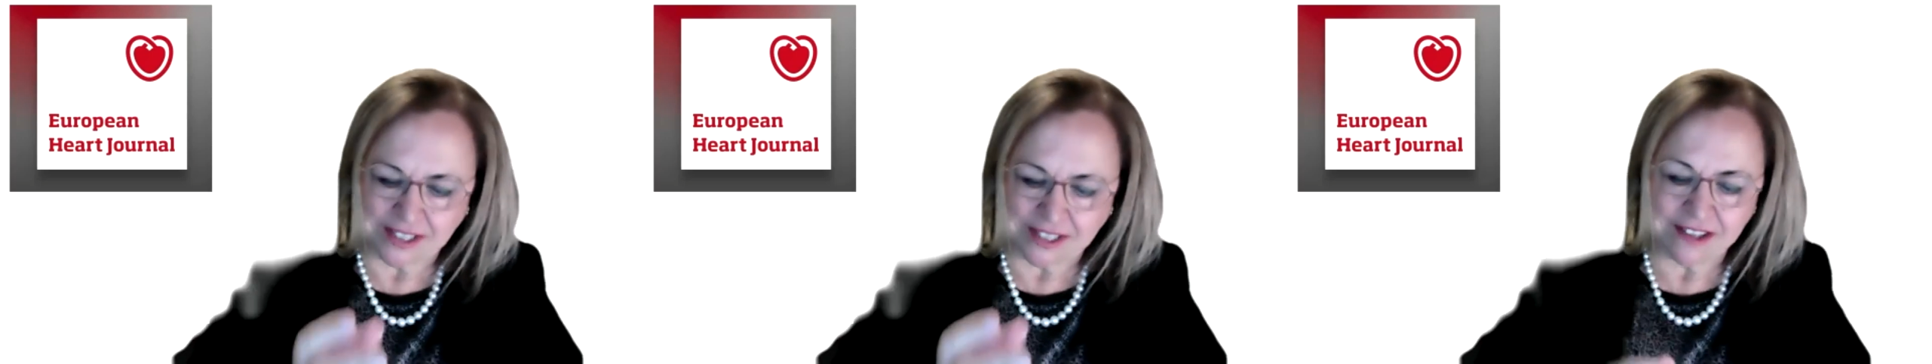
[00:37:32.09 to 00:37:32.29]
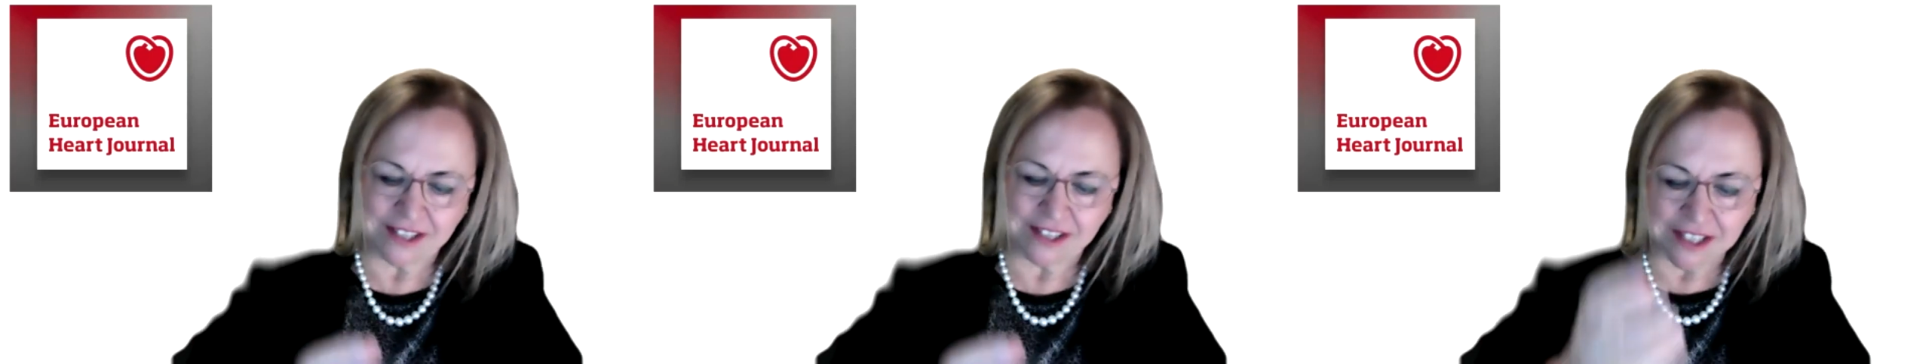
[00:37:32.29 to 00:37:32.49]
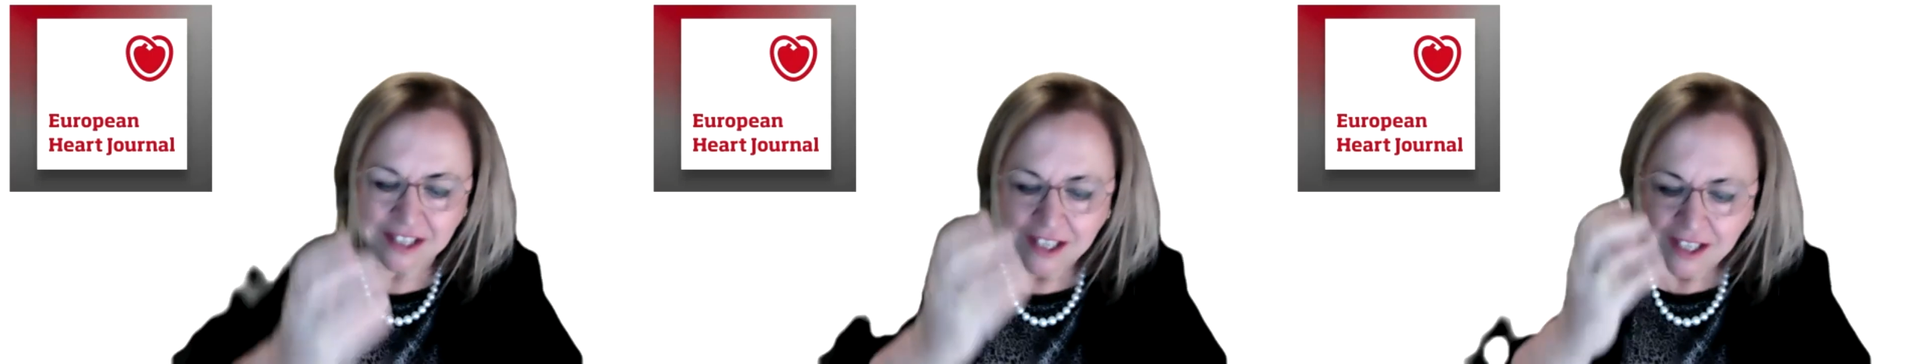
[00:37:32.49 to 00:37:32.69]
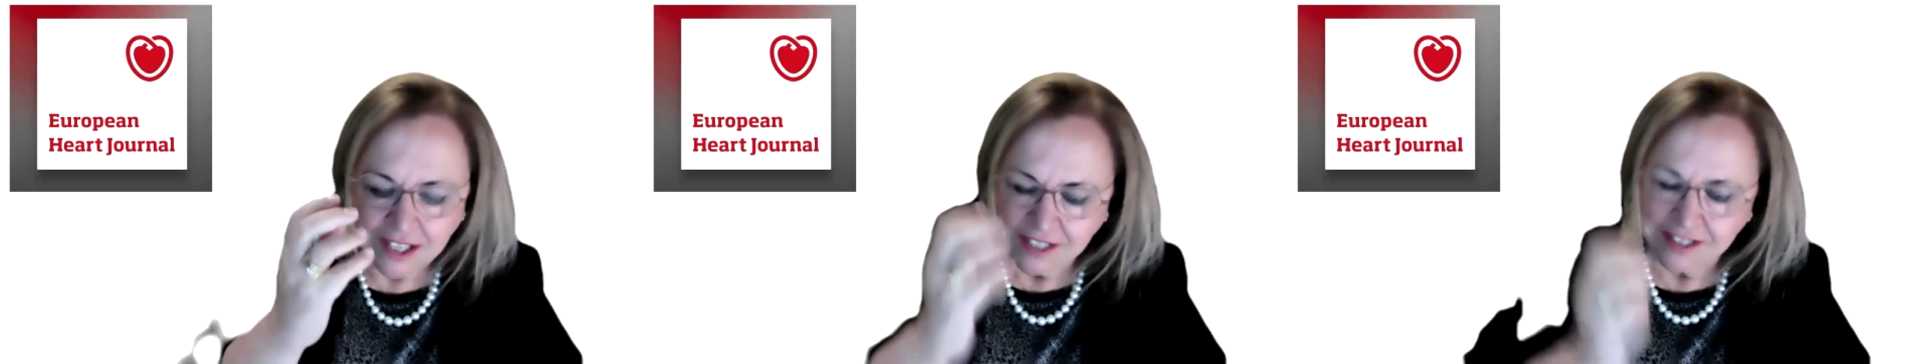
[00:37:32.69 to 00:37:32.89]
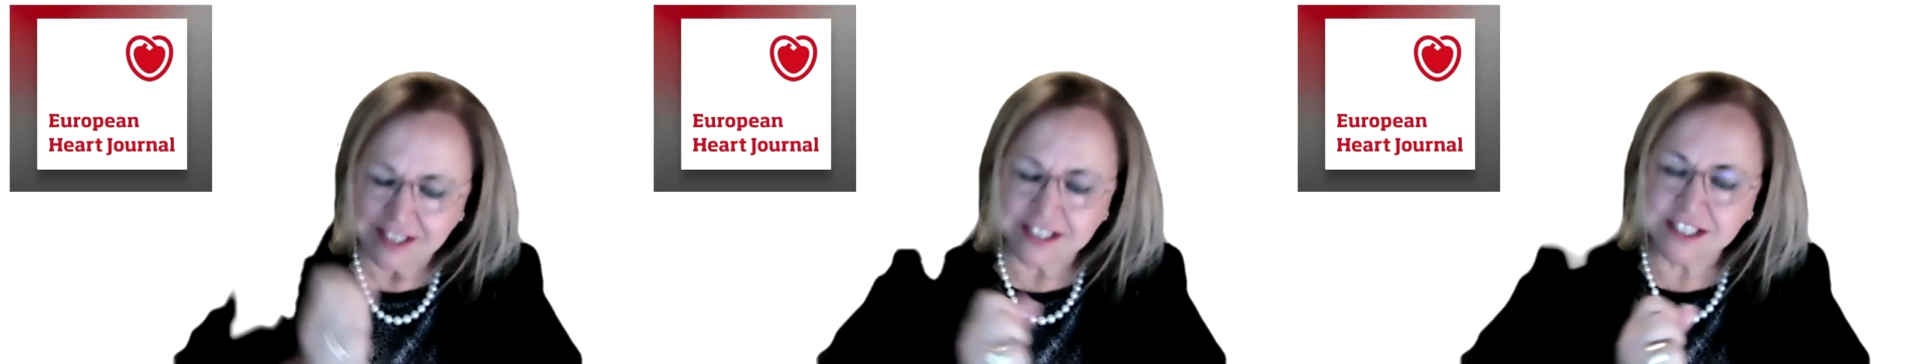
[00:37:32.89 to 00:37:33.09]
I think
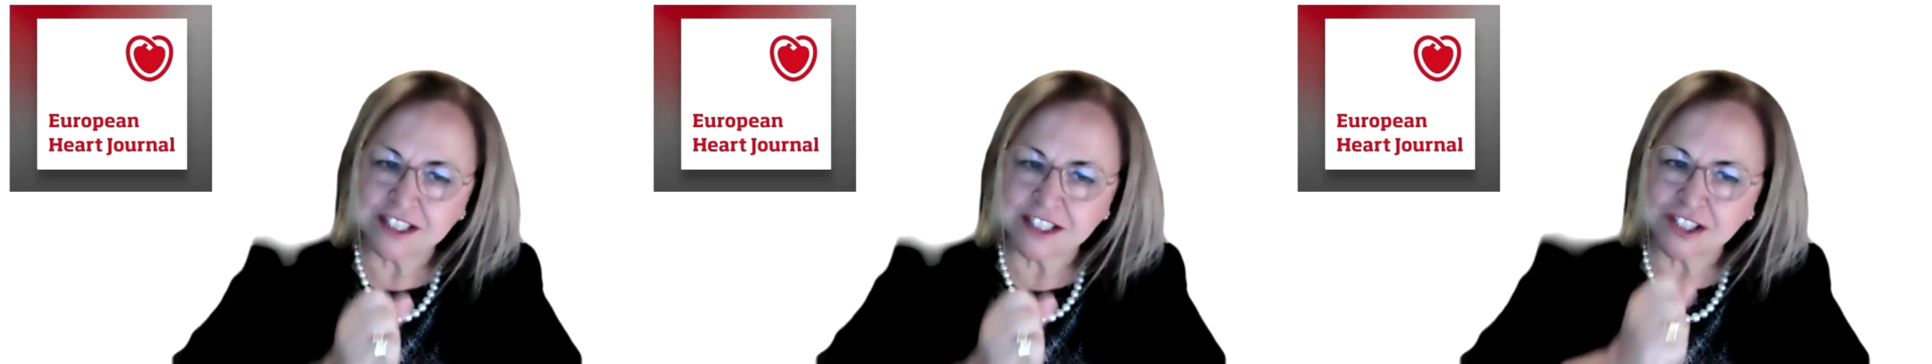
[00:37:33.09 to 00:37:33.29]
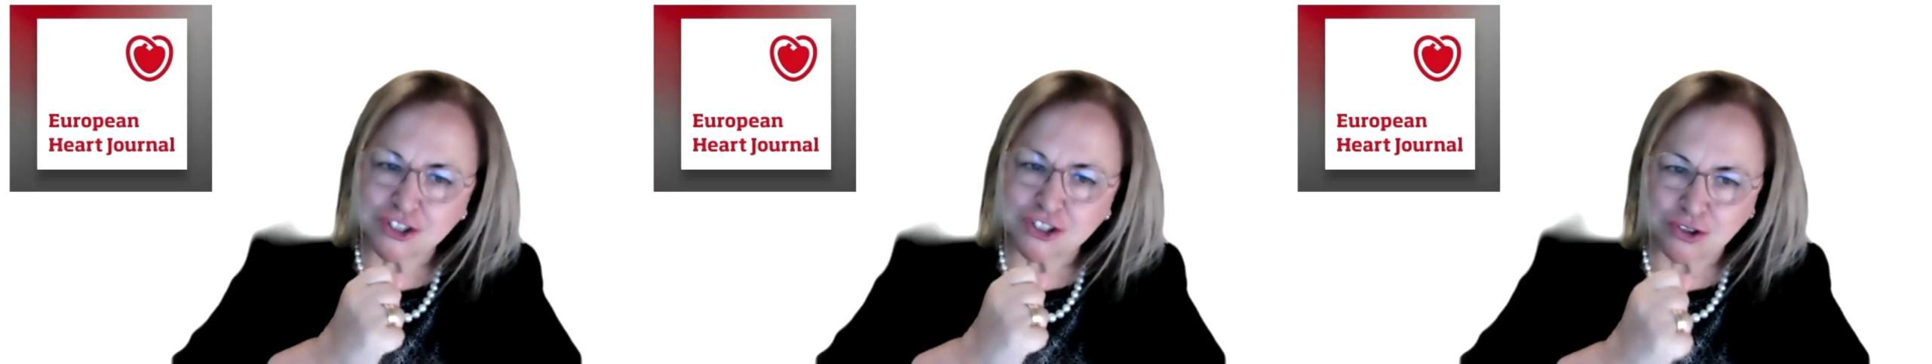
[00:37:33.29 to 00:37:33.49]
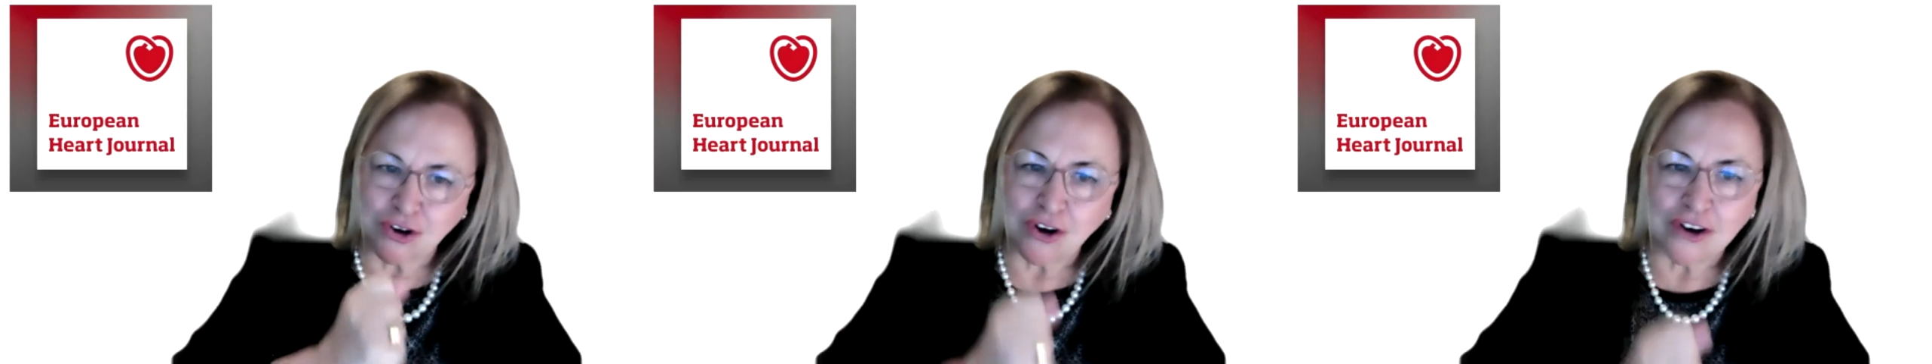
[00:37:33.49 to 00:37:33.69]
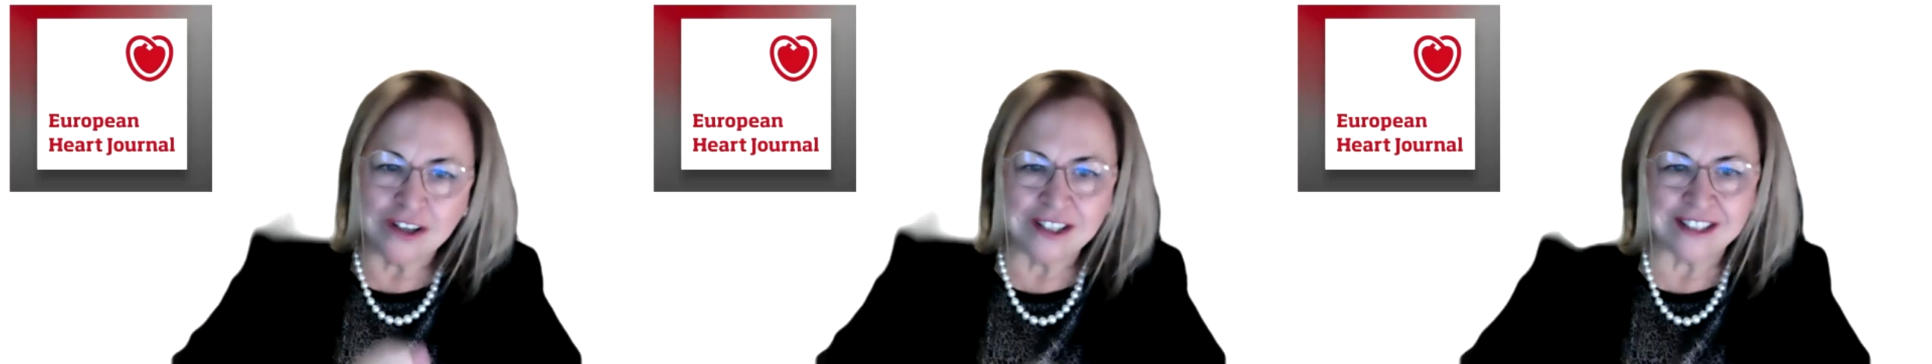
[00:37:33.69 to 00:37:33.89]
this is a strong